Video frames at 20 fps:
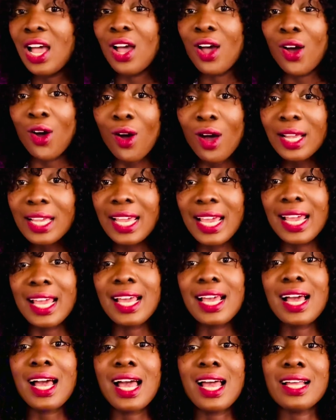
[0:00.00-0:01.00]

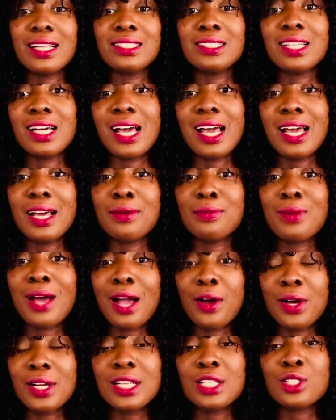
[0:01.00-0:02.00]
Okay, and
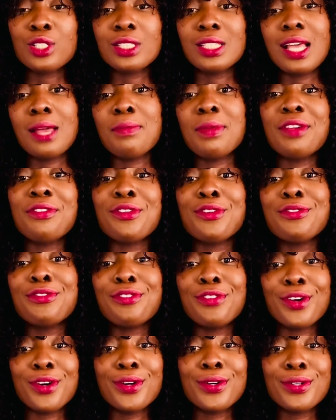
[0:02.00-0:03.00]
according to them, if you
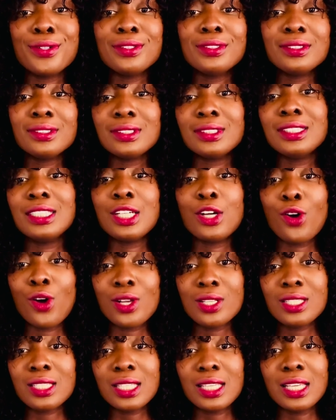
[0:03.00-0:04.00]
fail the
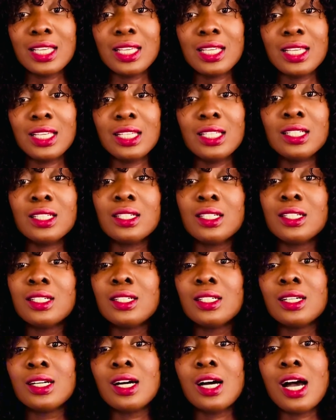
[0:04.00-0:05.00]
husky,
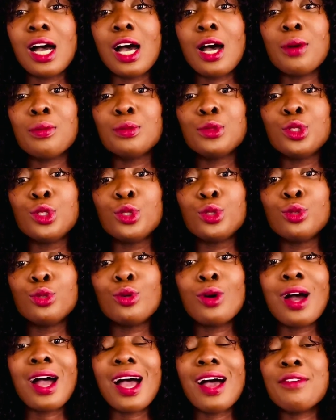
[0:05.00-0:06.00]
you
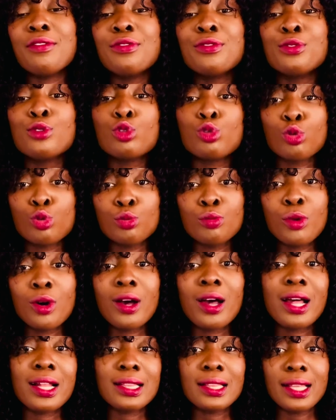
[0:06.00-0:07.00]
have 2 more
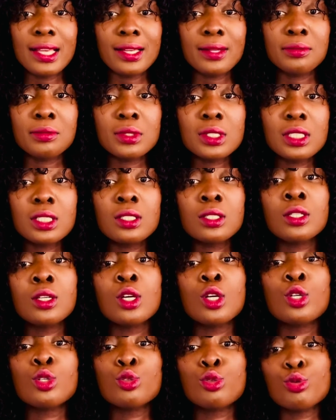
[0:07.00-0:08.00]
attempts
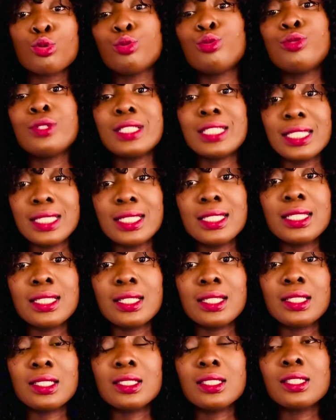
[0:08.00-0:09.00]
to resit
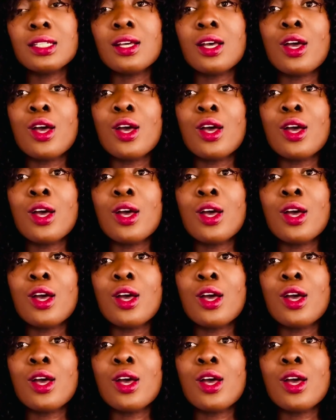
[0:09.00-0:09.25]
it.